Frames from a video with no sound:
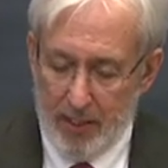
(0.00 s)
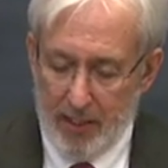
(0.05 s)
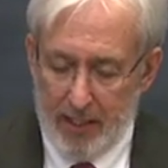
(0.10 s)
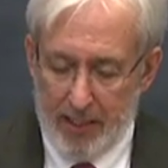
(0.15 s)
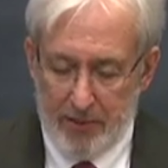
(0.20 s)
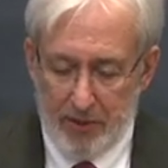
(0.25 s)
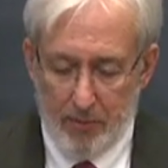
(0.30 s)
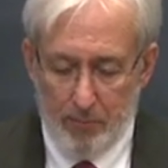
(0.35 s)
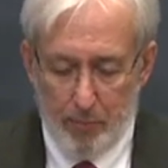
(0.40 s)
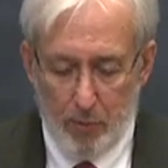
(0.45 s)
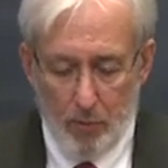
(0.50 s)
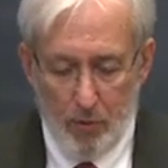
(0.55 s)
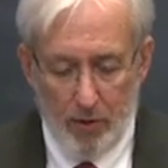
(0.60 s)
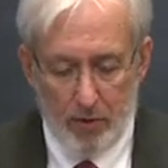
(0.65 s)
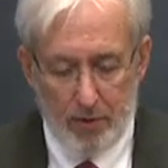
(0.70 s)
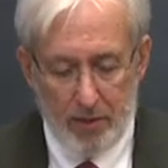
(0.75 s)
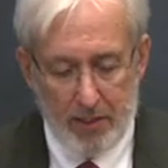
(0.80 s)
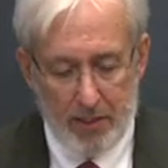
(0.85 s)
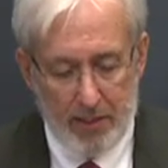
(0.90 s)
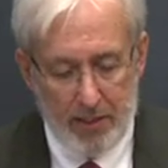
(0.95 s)
It's
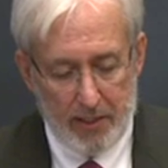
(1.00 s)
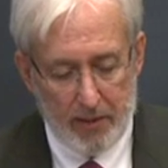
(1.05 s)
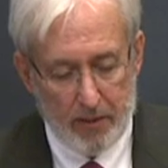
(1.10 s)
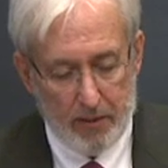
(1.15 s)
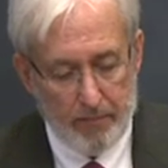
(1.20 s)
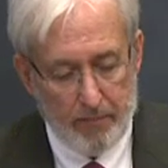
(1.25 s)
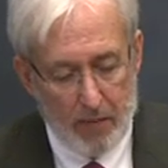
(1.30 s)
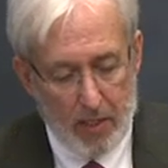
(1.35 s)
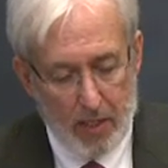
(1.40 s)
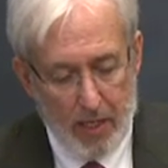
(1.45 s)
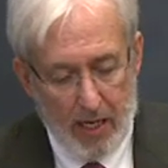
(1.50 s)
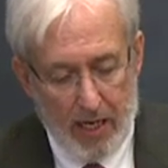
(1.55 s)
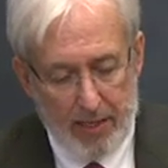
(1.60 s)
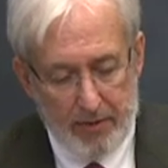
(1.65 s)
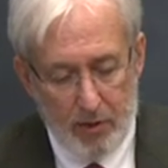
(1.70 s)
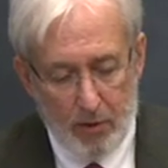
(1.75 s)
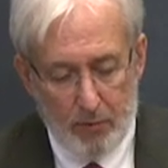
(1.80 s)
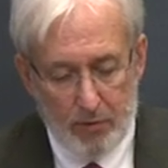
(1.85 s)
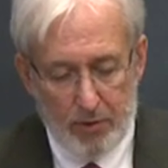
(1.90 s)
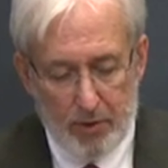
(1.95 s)
important here. I
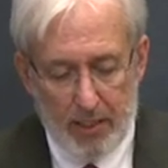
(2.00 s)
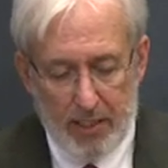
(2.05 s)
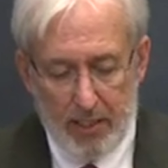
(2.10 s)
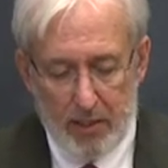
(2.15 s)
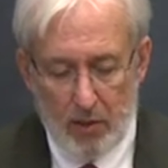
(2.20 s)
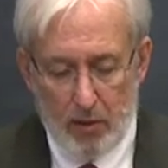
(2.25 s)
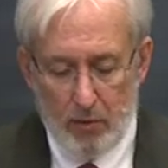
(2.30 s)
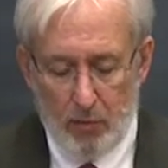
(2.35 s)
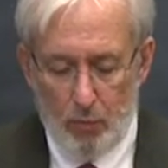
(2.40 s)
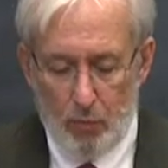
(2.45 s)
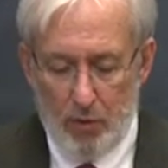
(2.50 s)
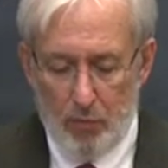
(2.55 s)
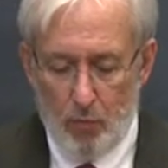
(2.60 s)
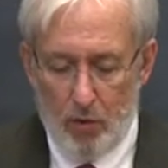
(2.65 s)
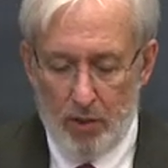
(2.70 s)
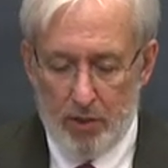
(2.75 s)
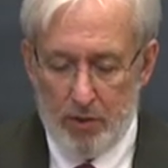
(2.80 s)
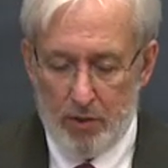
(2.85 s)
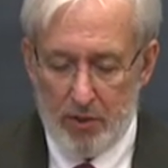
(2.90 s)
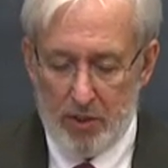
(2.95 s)
don't think we
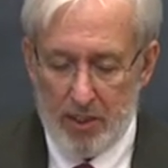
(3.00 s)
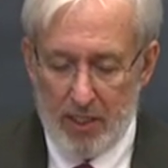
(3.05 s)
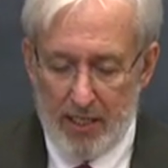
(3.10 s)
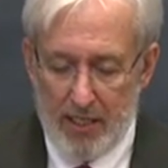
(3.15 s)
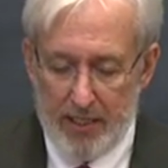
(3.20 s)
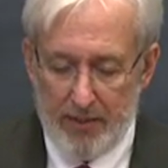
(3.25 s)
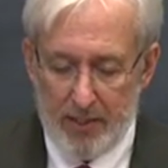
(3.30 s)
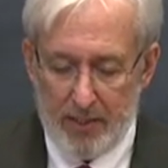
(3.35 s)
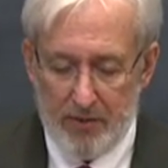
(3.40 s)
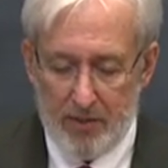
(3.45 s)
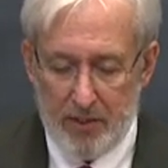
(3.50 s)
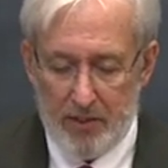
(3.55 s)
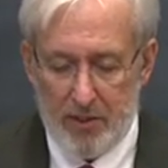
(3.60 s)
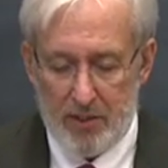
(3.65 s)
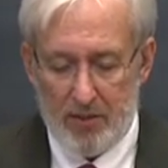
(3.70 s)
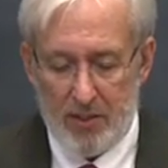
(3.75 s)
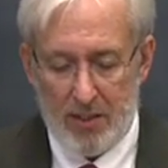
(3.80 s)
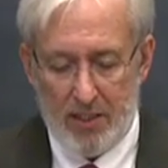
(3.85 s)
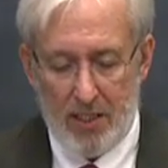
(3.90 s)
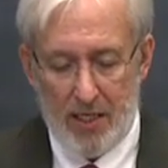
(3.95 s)
want to say that this
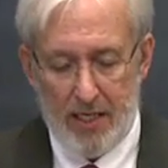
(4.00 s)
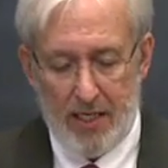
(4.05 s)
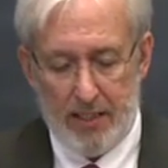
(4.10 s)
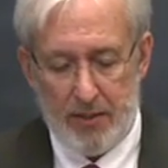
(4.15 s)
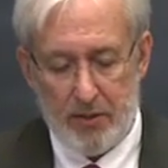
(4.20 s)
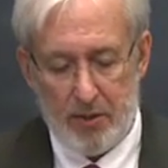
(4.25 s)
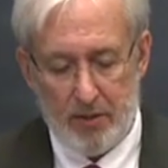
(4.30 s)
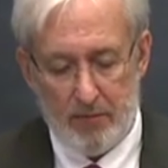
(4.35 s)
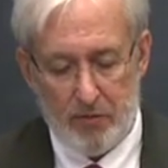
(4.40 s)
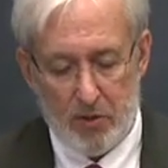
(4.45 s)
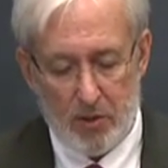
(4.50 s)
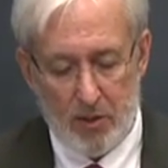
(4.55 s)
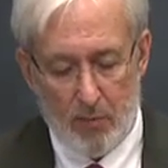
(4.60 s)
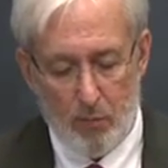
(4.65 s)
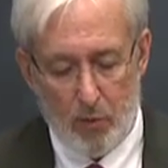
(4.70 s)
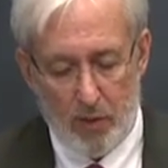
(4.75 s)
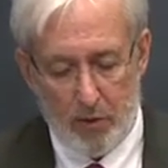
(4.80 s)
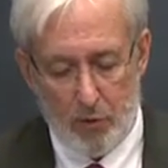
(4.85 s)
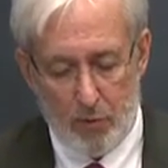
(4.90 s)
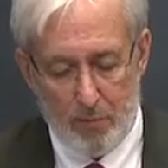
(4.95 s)
is a case of
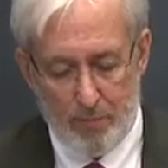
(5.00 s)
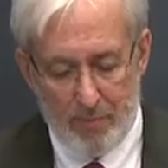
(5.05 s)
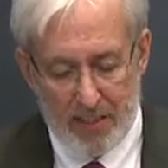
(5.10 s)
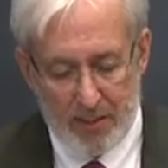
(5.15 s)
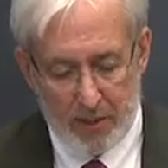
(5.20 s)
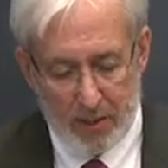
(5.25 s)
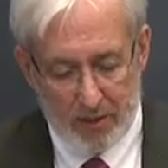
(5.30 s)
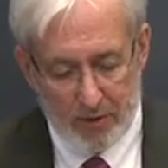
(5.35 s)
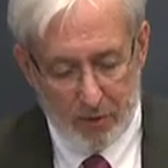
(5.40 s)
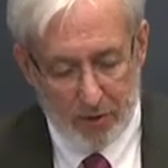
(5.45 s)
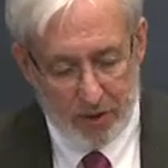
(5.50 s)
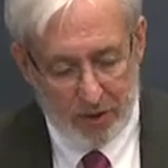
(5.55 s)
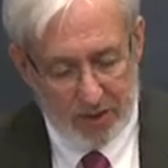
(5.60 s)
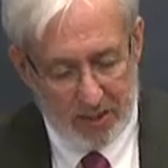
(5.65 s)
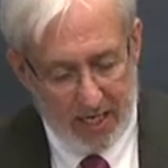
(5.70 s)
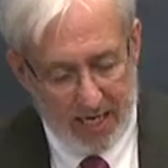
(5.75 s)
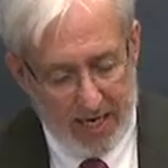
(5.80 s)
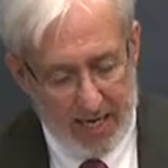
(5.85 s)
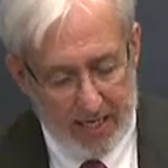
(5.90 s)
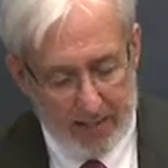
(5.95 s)
someone who
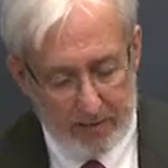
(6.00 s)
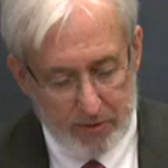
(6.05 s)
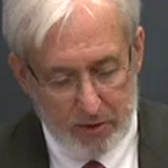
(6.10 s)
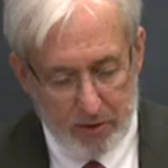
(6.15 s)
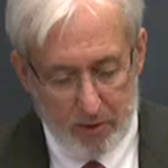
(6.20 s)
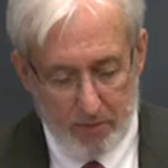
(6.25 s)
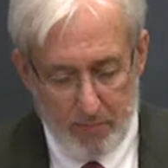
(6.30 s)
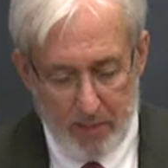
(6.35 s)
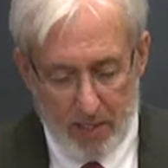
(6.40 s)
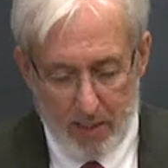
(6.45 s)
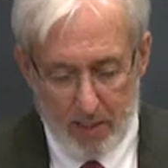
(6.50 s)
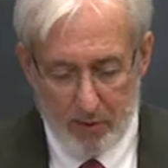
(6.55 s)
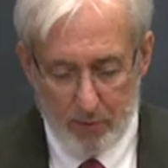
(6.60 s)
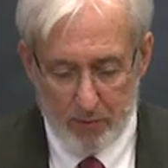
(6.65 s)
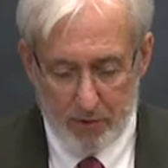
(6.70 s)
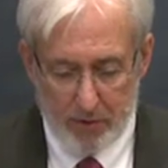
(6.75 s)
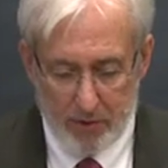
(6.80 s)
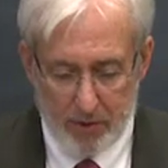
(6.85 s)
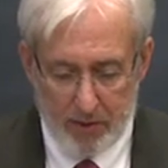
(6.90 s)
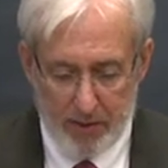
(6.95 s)
misunderstands
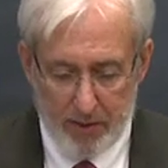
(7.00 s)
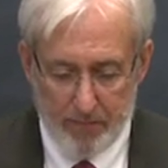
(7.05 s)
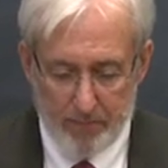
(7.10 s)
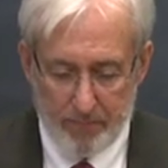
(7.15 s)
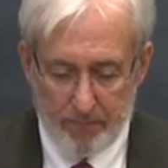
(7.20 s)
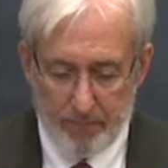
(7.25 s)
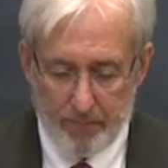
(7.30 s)
democracy.